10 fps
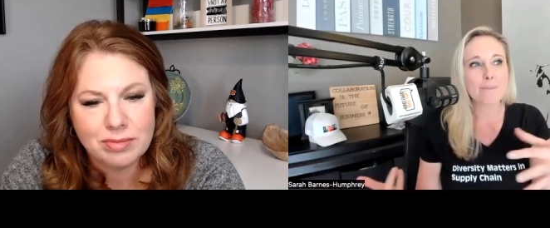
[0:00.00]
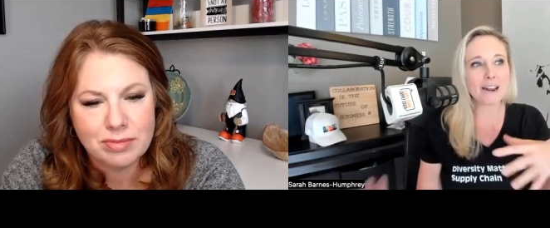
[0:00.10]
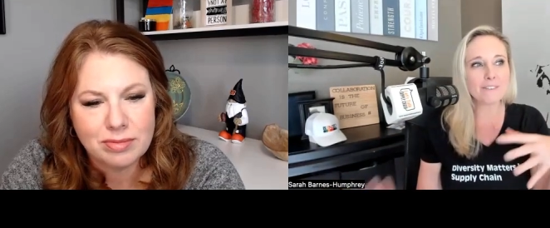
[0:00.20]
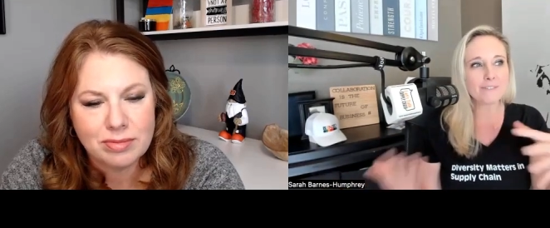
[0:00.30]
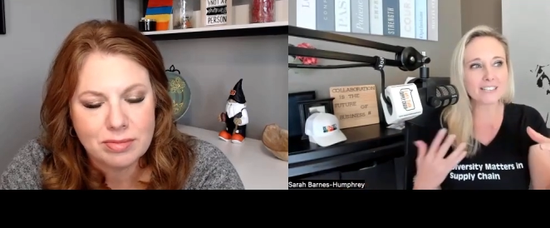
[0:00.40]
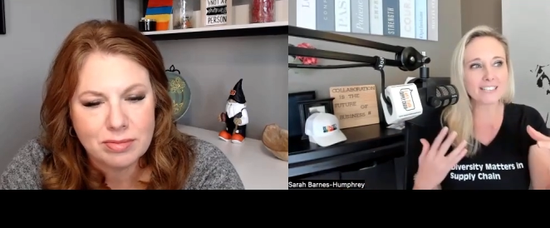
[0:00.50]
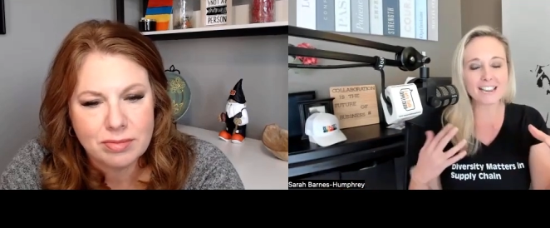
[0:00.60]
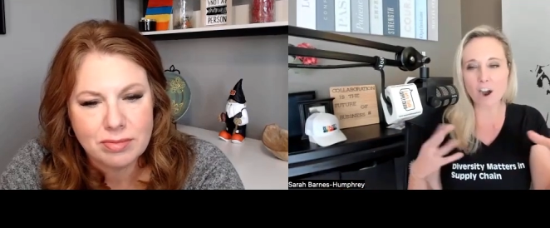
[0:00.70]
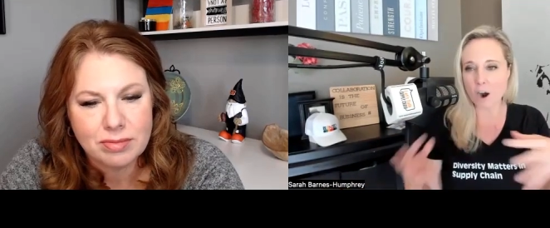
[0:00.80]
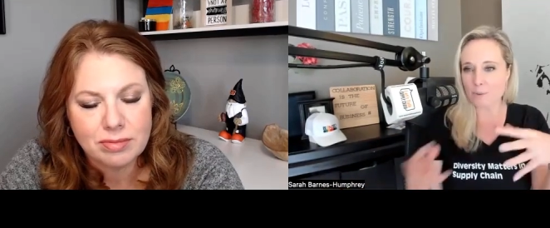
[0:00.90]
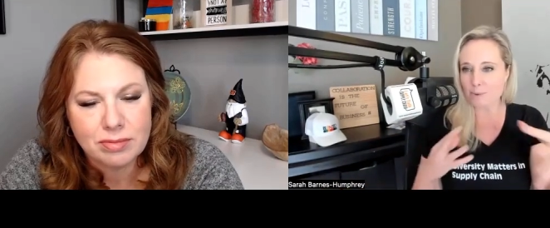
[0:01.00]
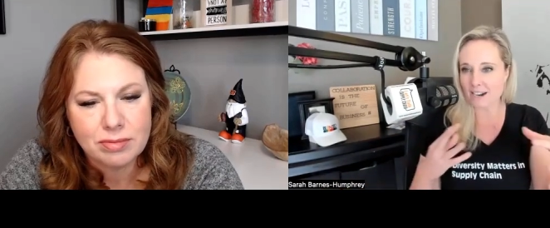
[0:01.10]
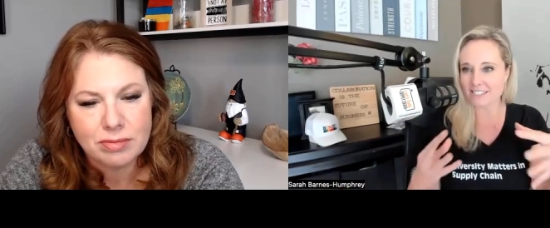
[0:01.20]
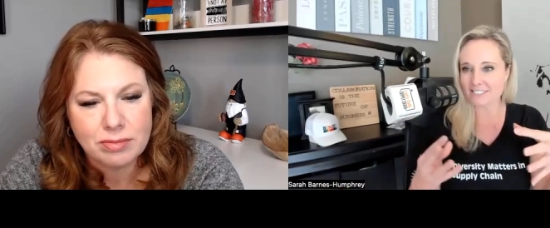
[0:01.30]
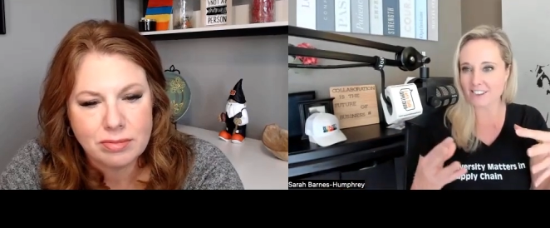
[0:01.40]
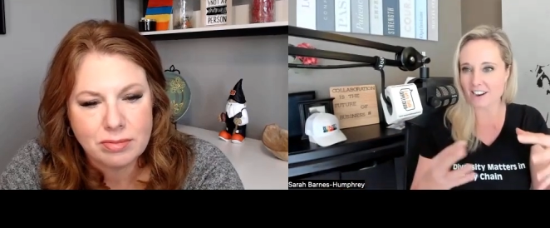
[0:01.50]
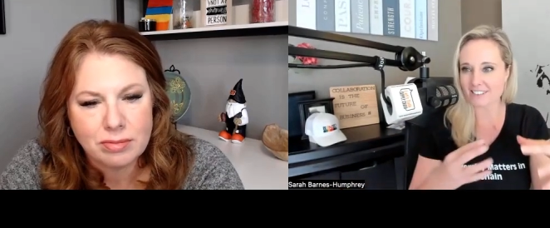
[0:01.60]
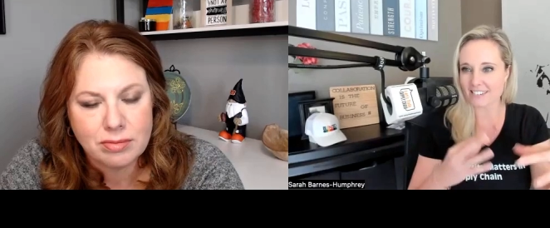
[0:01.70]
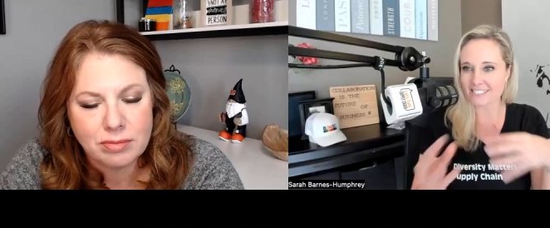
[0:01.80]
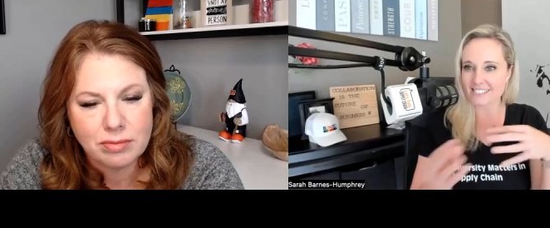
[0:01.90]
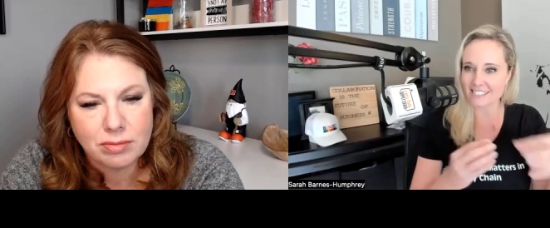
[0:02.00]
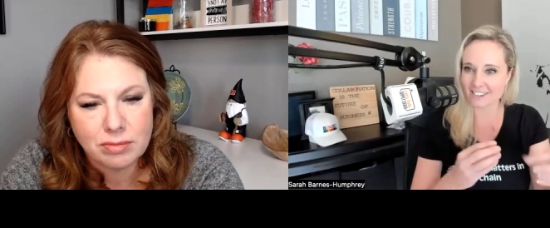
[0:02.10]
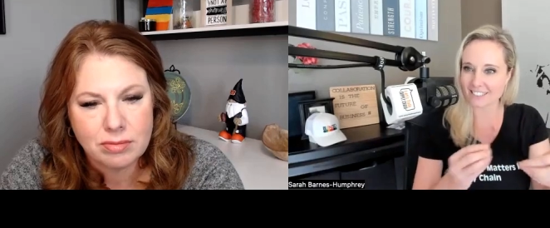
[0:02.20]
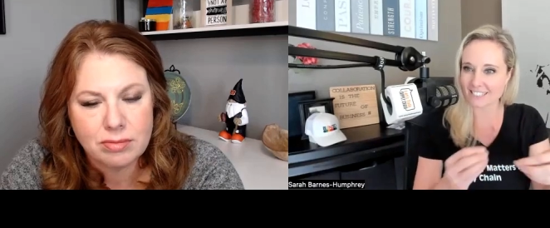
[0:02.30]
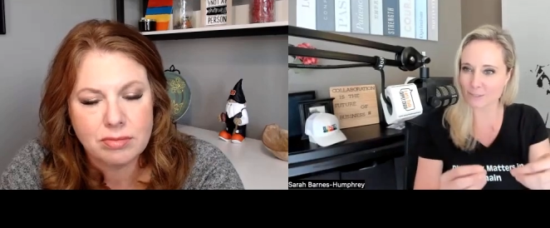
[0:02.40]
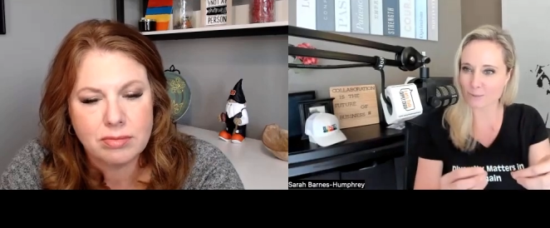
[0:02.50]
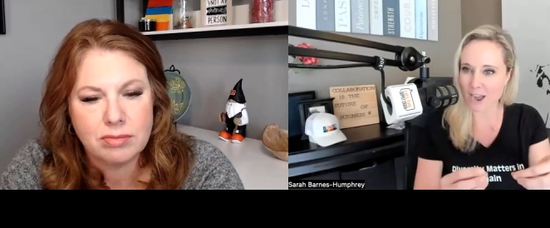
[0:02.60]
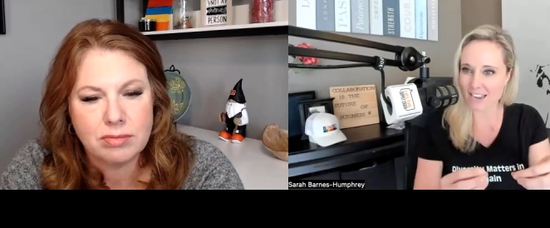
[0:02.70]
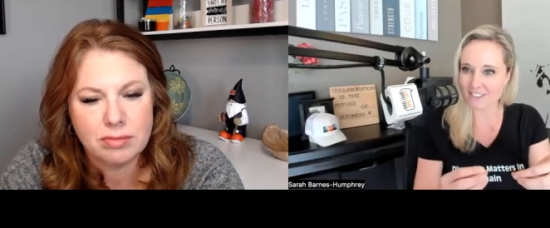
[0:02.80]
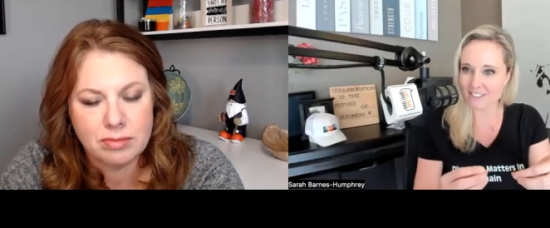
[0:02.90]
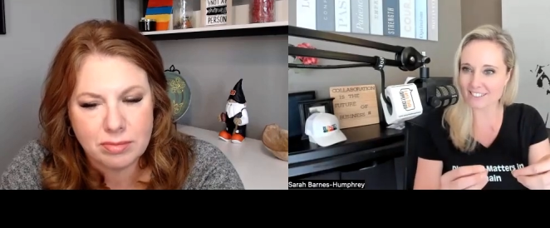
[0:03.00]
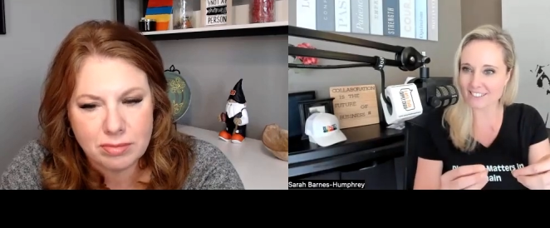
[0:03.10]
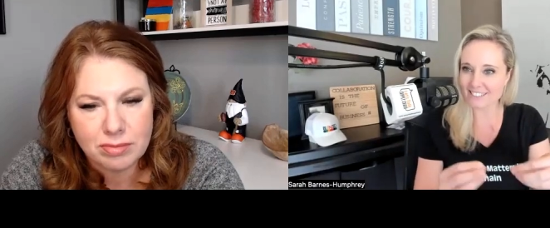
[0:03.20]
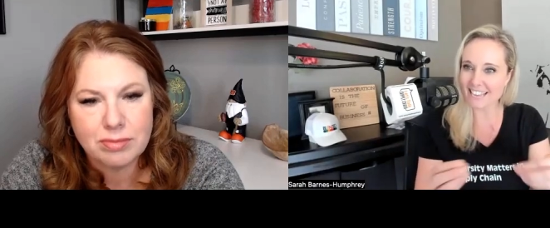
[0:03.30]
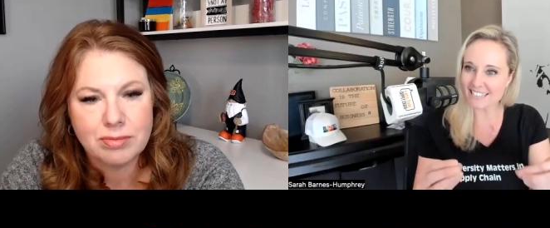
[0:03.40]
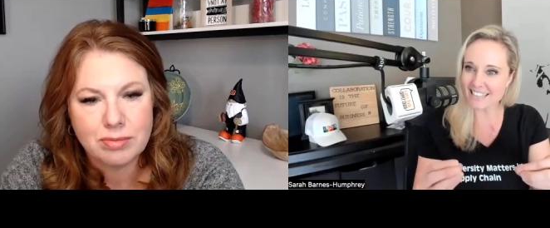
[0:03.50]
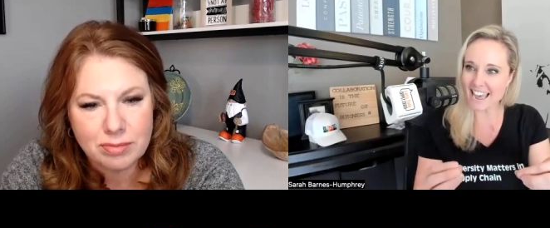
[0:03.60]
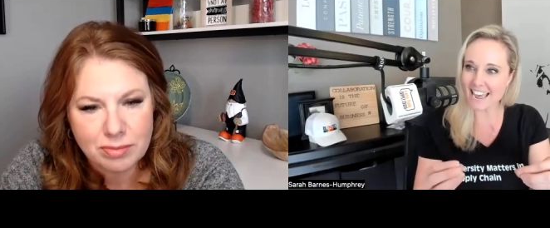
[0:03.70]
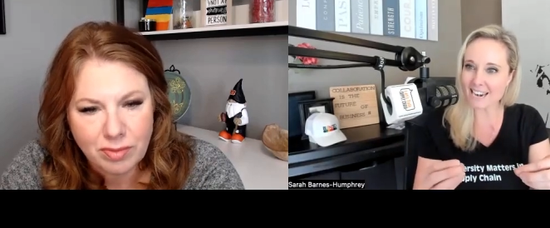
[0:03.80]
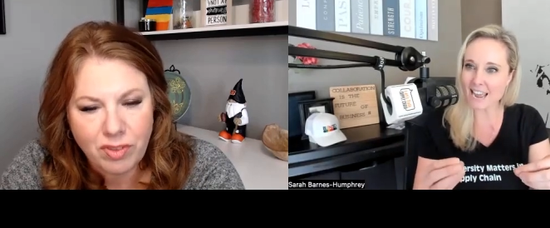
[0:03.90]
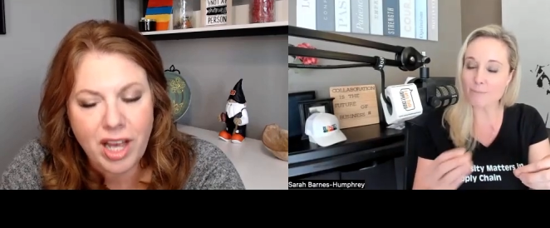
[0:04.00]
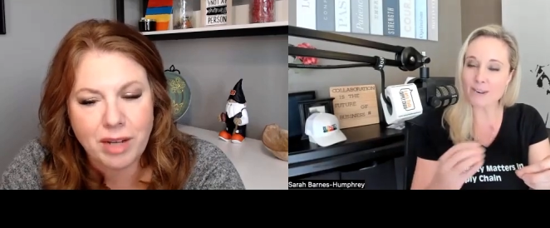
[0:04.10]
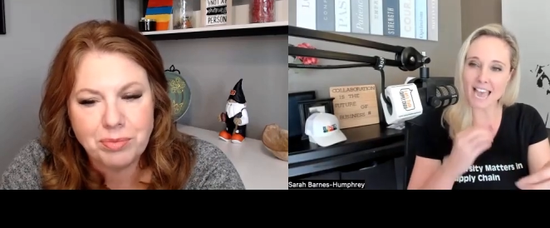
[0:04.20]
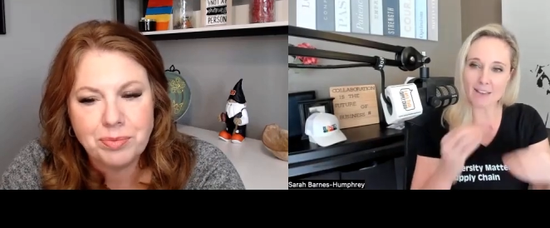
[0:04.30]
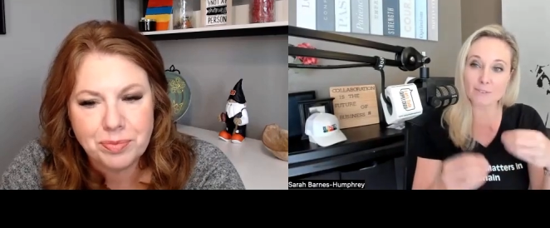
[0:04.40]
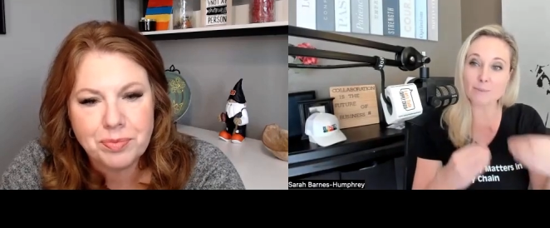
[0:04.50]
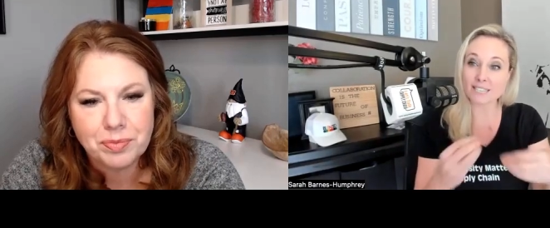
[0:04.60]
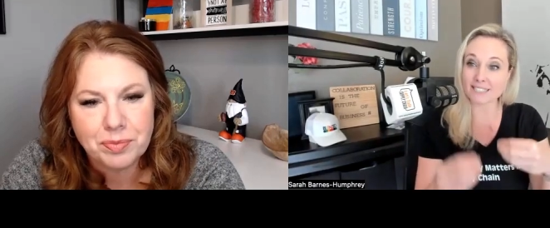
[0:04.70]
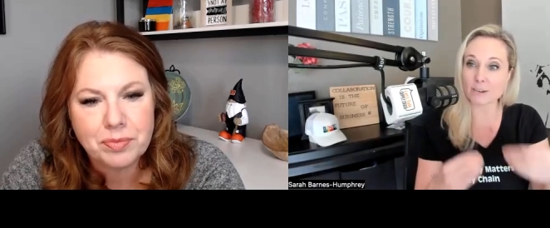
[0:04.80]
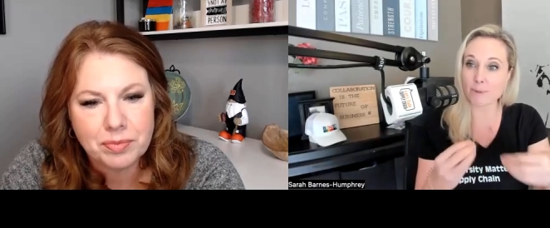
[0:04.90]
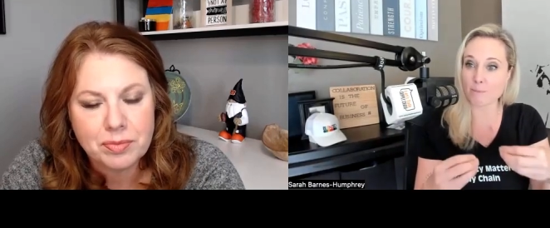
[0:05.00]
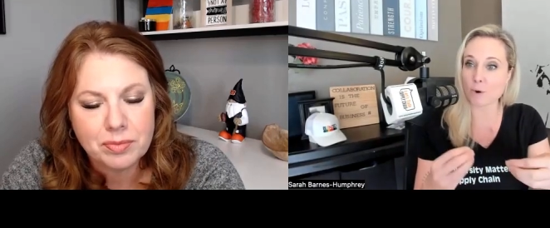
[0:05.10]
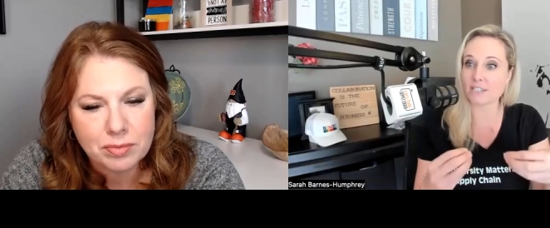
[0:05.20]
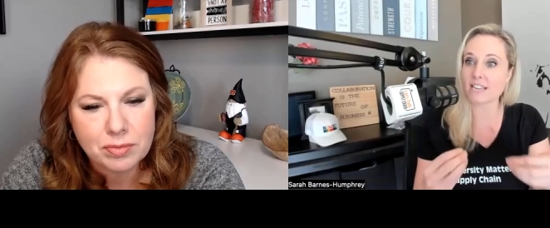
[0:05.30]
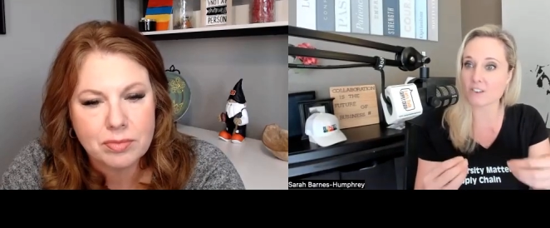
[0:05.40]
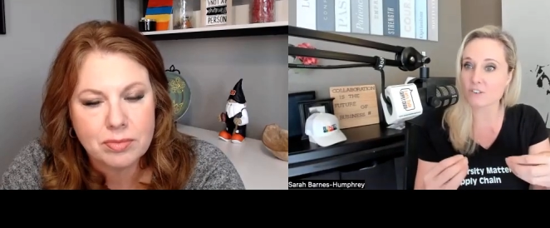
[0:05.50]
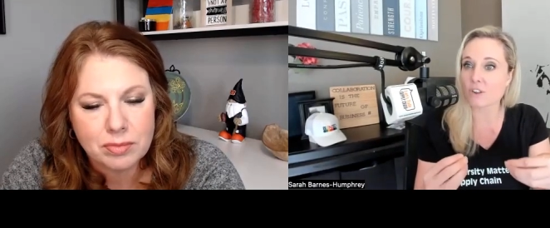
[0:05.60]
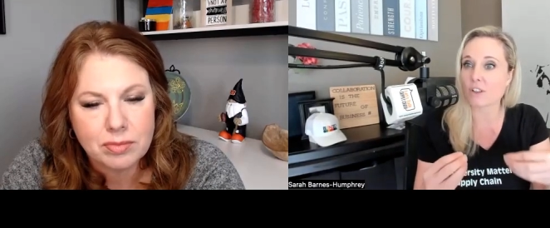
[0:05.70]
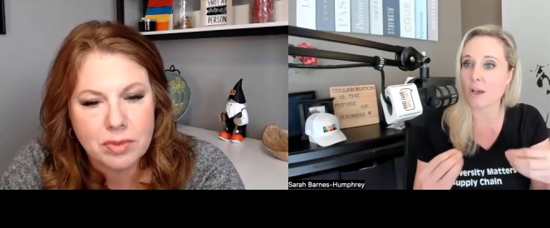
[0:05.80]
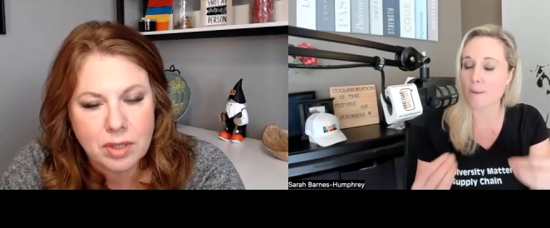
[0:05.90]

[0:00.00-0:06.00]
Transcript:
Speaker 1: but I feel like our brains aren't necessarily as wired like that. And yeah. we have to be a little bit more intentional